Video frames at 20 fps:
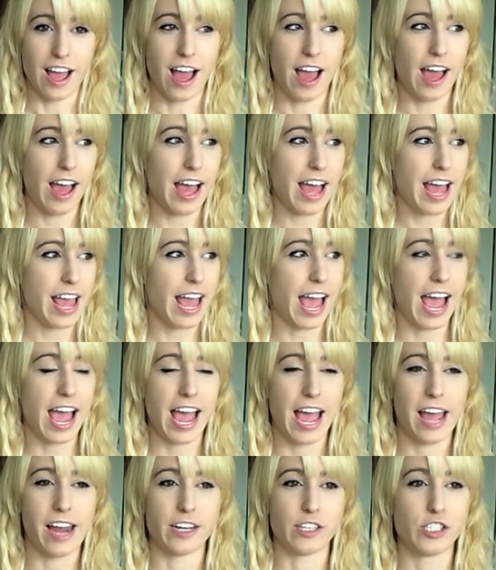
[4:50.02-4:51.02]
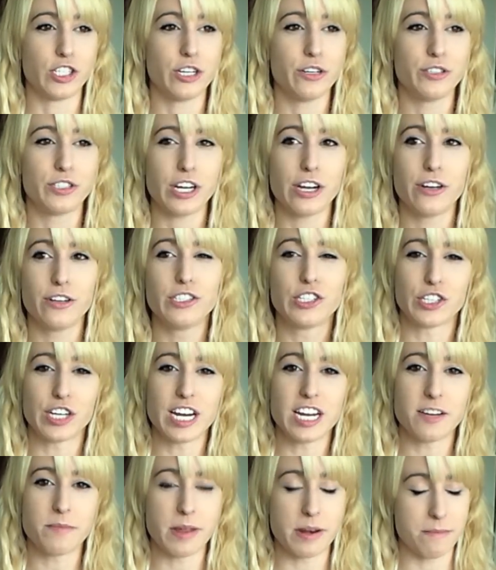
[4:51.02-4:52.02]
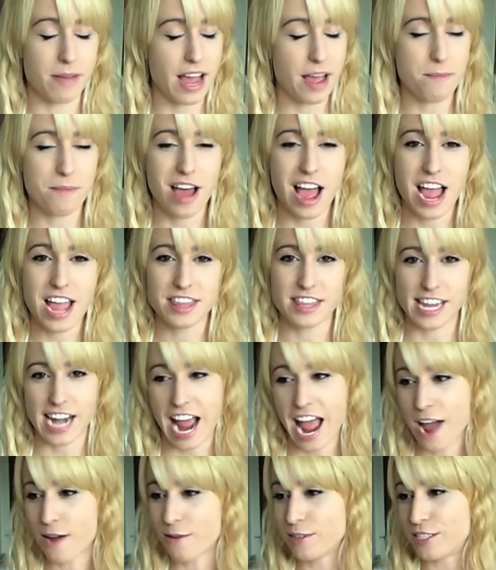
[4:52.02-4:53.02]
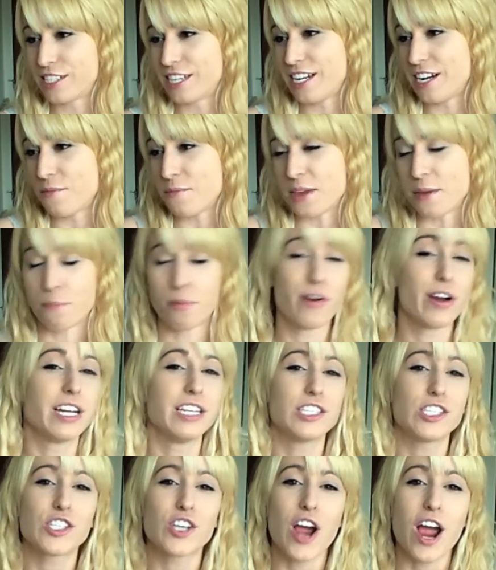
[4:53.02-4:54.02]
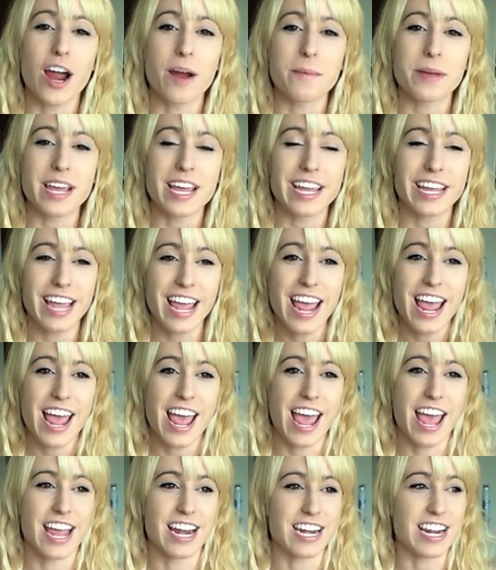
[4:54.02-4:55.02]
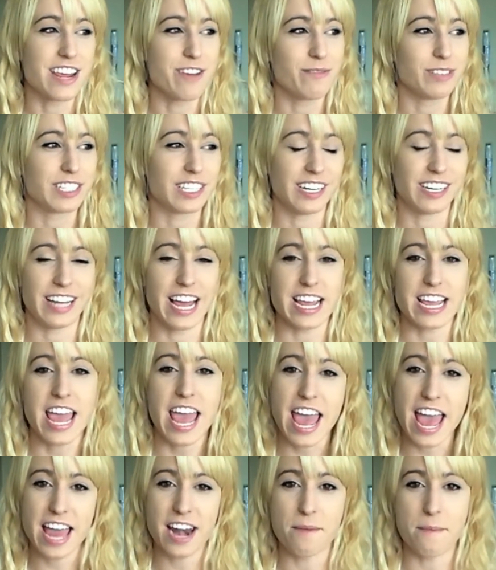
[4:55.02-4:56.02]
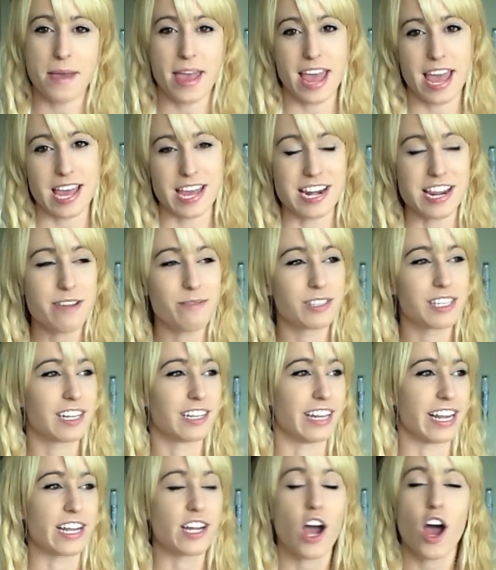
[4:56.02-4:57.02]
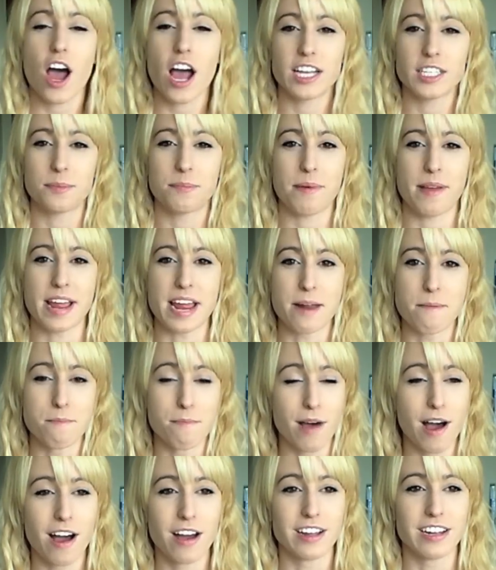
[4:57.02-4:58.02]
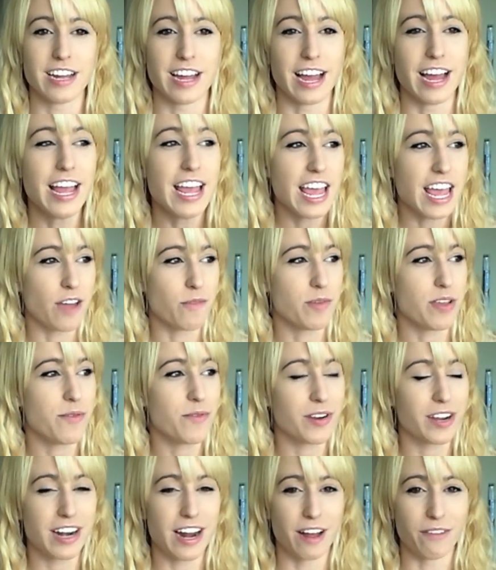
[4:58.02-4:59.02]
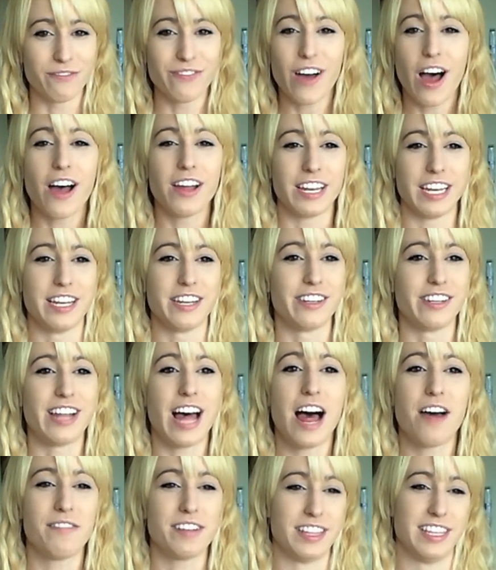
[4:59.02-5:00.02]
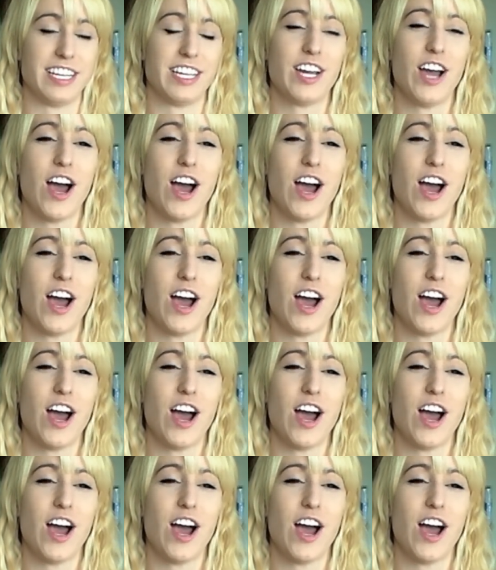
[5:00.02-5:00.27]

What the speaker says: I had a shoujo dream in my mind that I was gonna meet Prince Charming, and he was gonna like anime, and he was gonna like cosplay and manga, and we were gonna fall in love at the